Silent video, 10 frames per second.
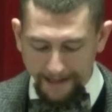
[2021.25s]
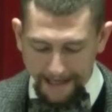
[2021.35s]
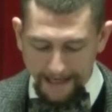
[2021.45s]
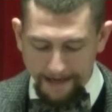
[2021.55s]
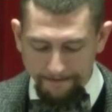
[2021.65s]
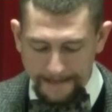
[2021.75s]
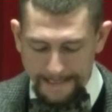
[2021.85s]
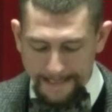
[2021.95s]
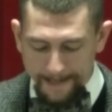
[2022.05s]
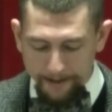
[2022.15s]
gave
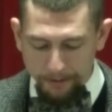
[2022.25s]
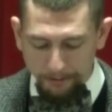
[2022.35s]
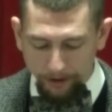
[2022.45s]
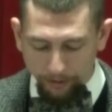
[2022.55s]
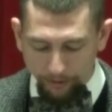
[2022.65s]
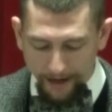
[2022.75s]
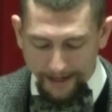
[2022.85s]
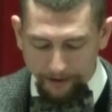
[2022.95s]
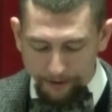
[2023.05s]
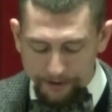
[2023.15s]
the biblical
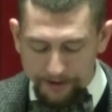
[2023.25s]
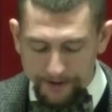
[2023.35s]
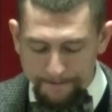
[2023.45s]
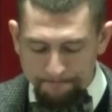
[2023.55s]
writers.